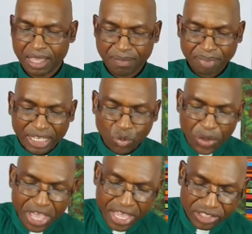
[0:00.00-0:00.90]
But
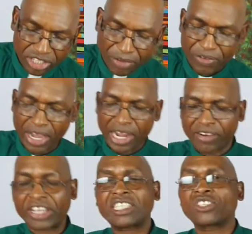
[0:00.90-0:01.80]
we serve a
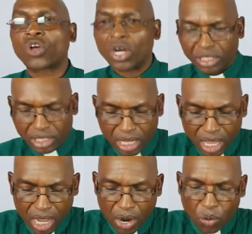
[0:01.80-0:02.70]
gracious God
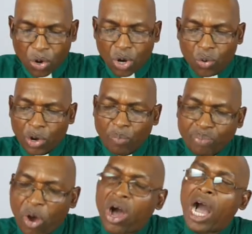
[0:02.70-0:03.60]
who will
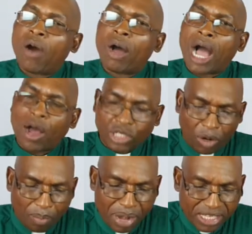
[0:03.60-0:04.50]
pour out
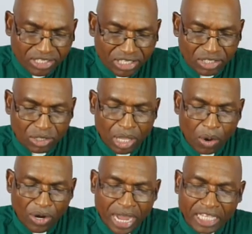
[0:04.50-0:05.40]
our blessings
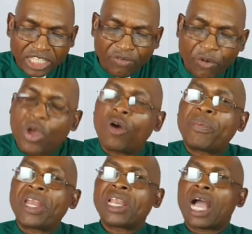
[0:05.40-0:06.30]
on us if we
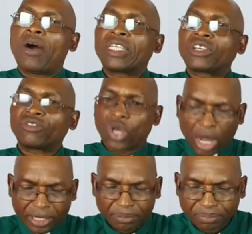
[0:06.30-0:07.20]
open ourselves to
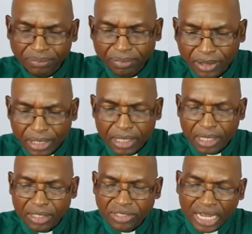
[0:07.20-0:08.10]
God.
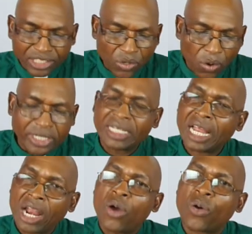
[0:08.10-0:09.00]
Trust God and
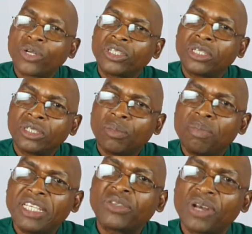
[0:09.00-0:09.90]
allow God to
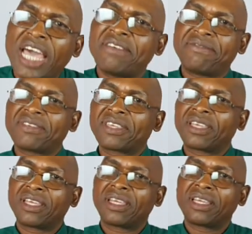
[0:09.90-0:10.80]
bless your life.
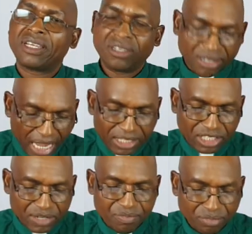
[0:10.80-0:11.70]
Trust
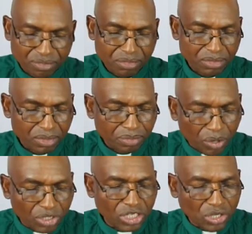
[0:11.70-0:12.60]
Him
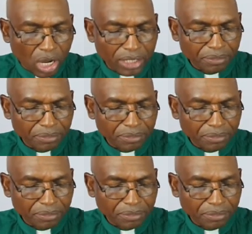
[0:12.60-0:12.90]
because He's God.